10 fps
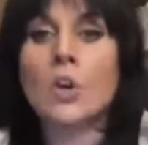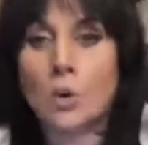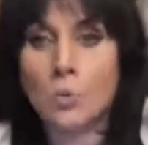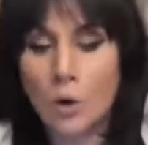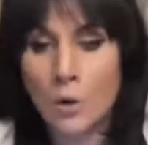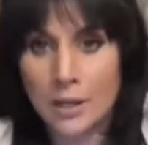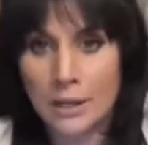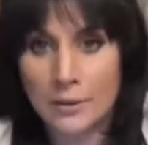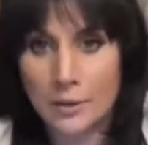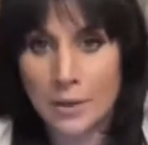
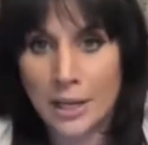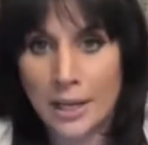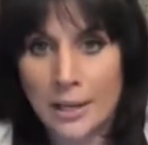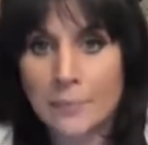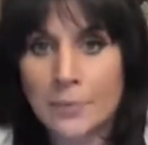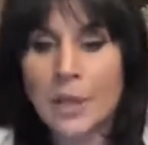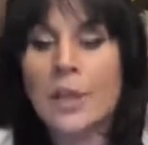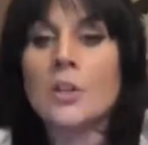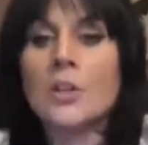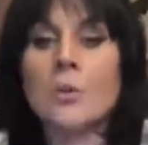corroded. Okay.
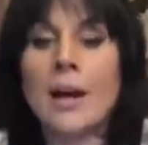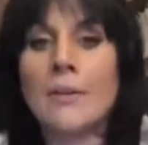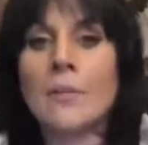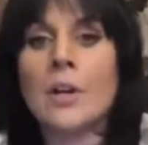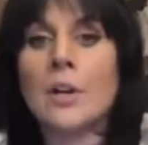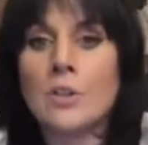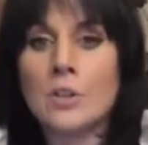You have